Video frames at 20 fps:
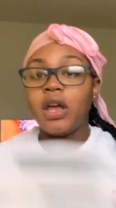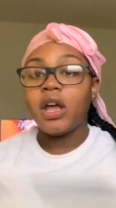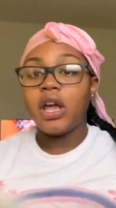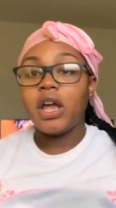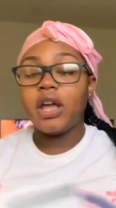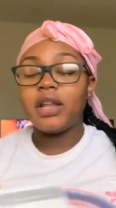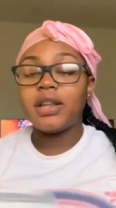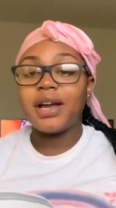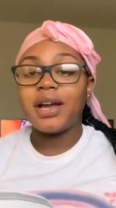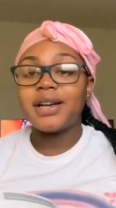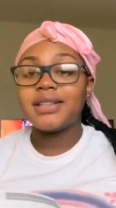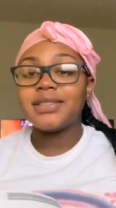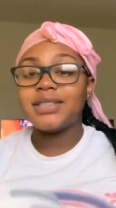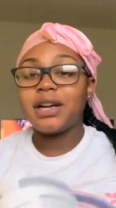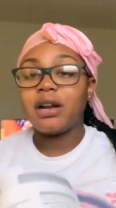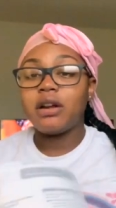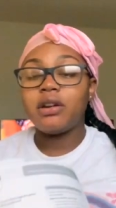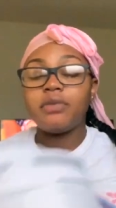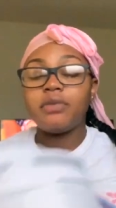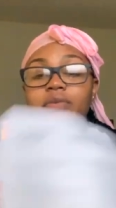And like I
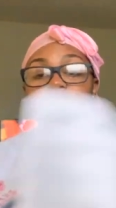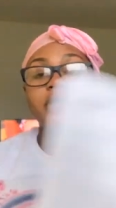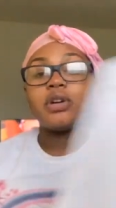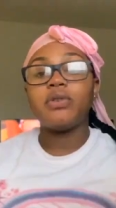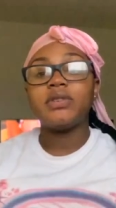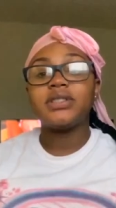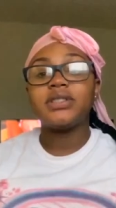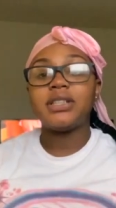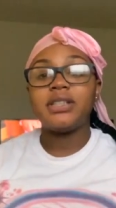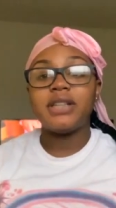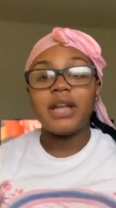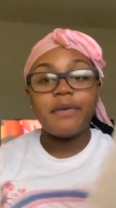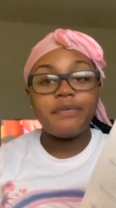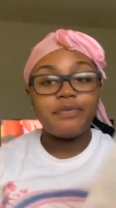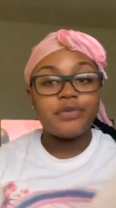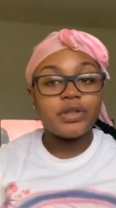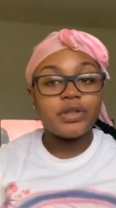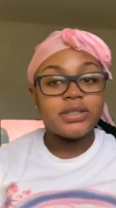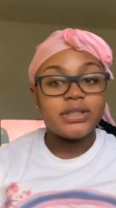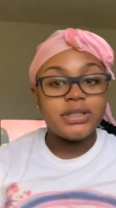said, I didn't really go into
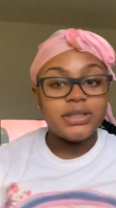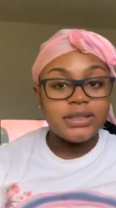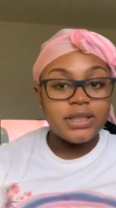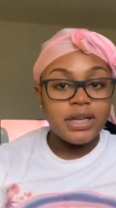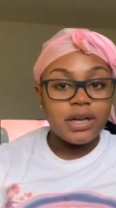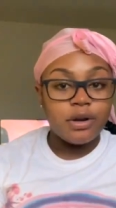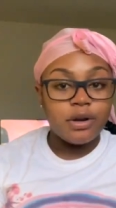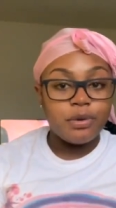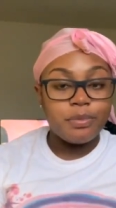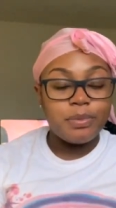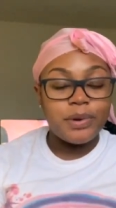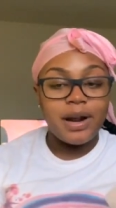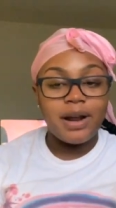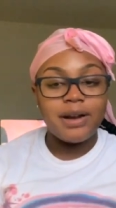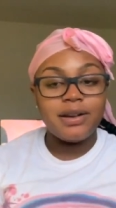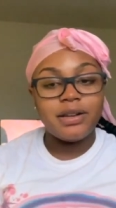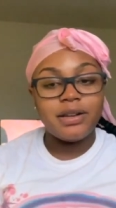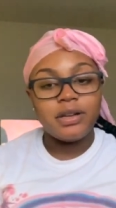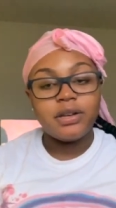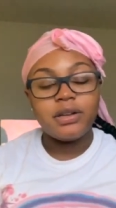depth or detail, but I
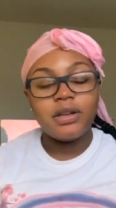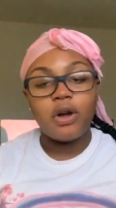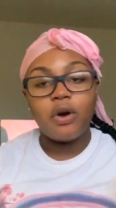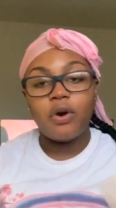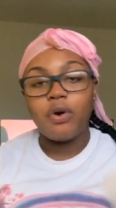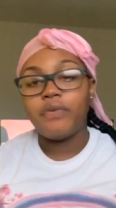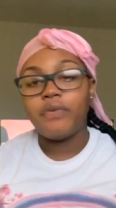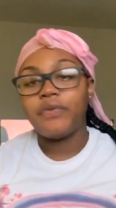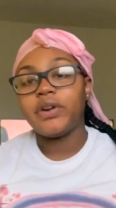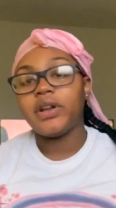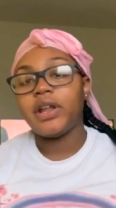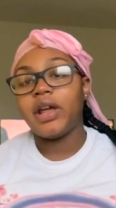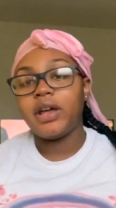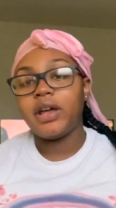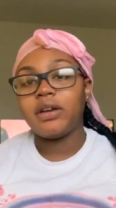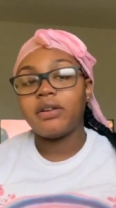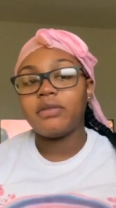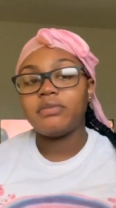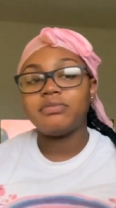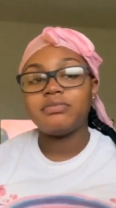did go over
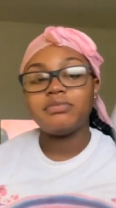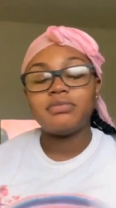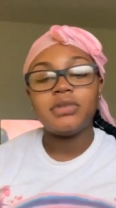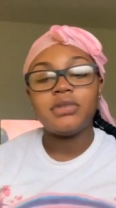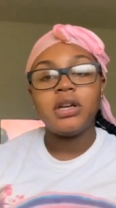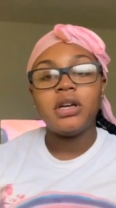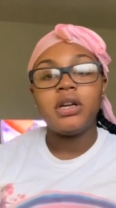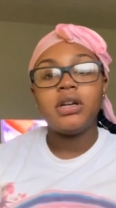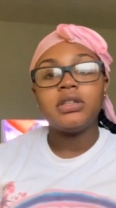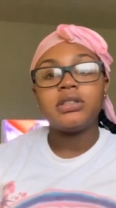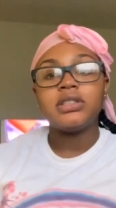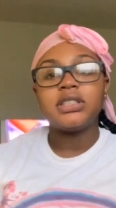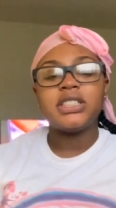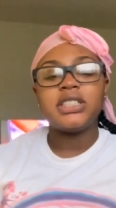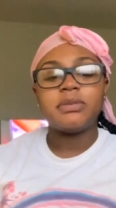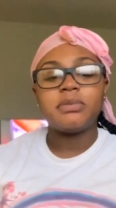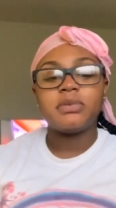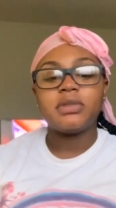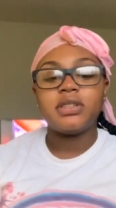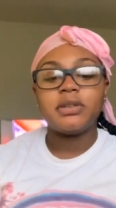like
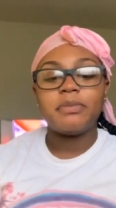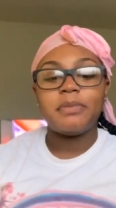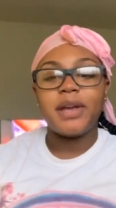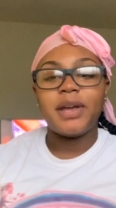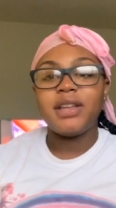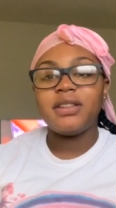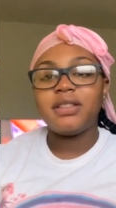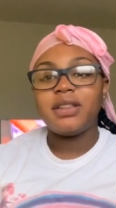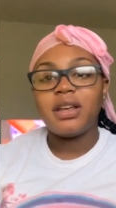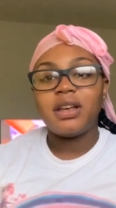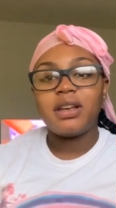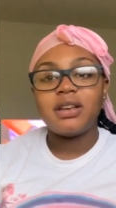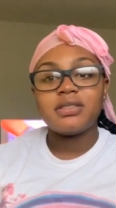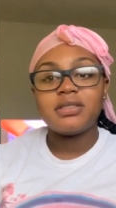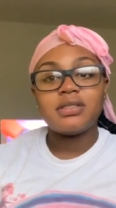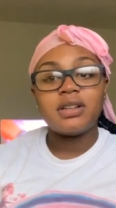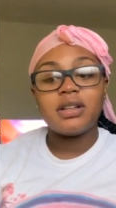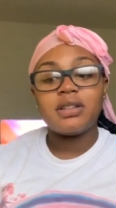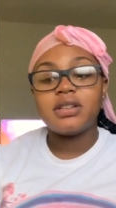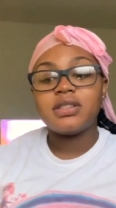some of the main
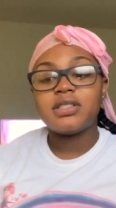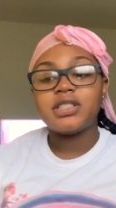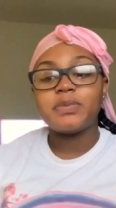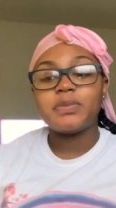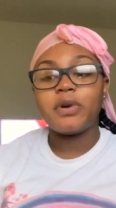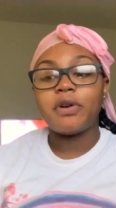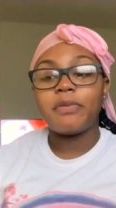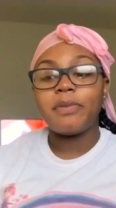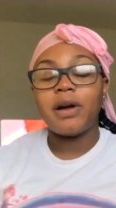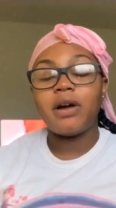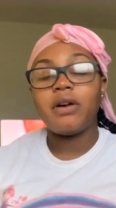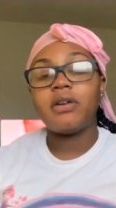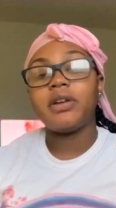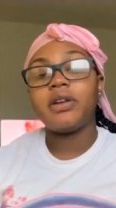things that they spoke about.